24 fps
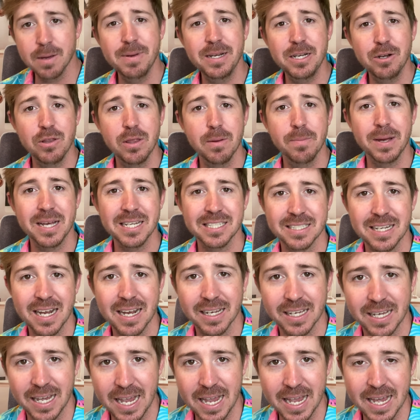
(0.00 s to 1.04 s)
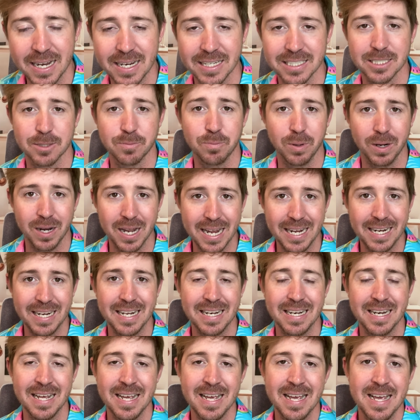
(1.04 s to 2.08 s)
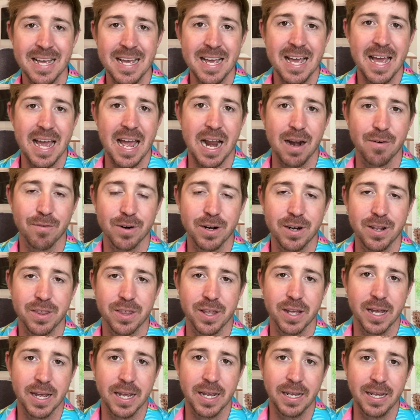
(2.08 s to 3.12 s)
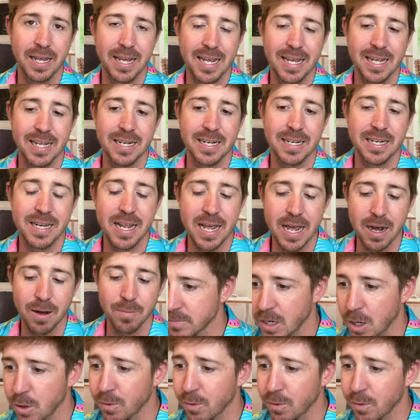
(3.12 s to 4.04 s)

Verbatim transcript: me do the best I can explaining everything in depth.